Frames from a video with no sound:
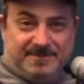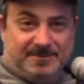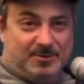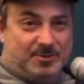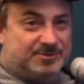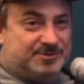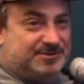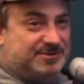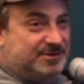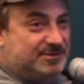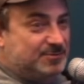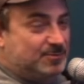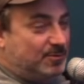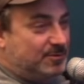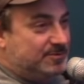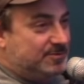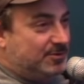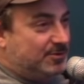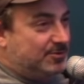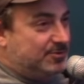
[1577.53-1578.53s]
Those six
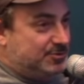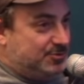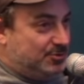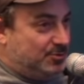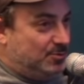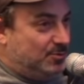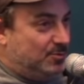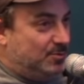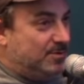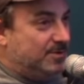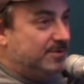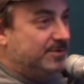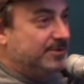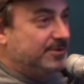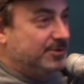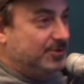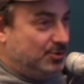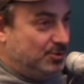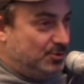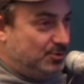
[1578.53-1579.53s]
words are do
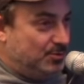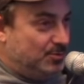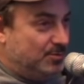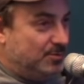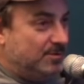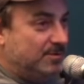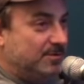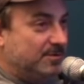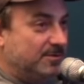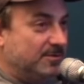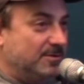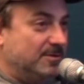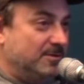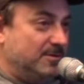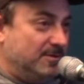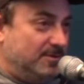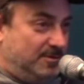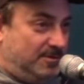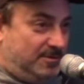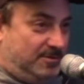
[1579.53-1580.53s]
you
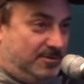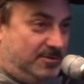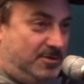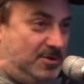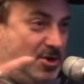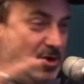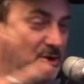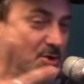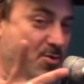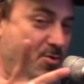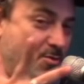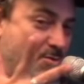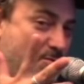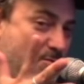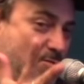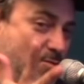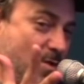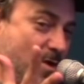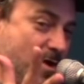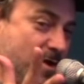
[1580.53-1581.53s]

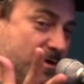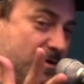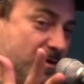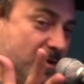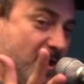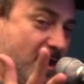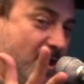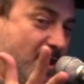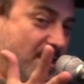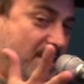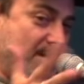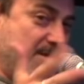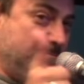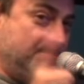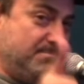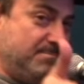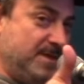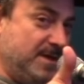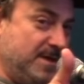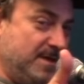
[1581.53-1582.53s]
know what
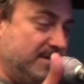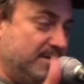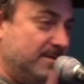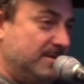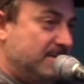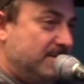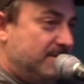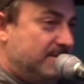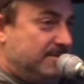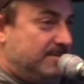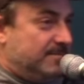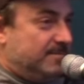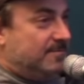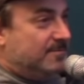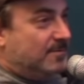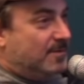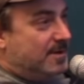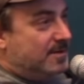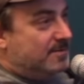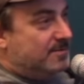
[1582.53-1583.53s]
I mean?
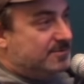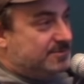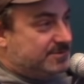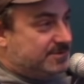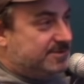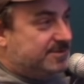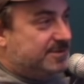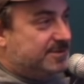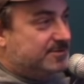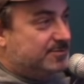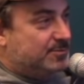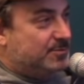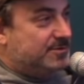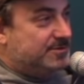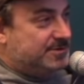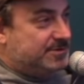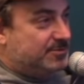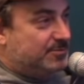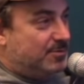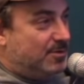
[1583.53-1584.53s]
Right? Those are the six
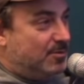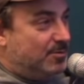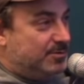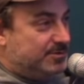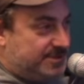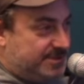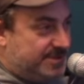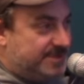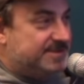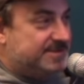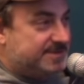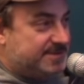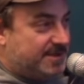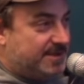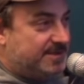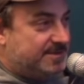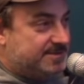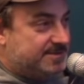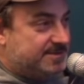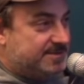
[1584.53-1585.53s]
words in a row, which he
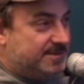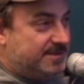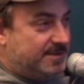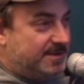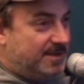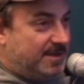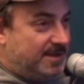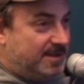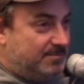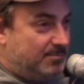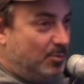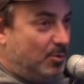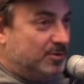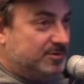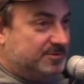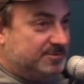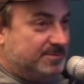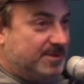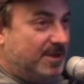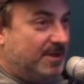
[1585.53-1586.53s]
says and
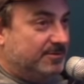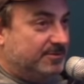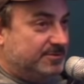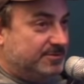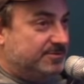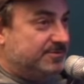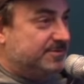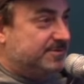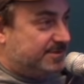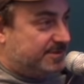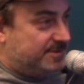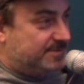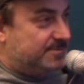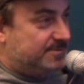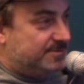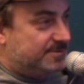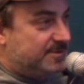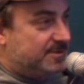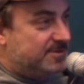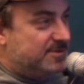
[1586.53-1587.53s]
boils them down to two
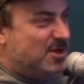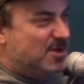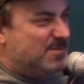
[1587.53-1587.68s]
syllables.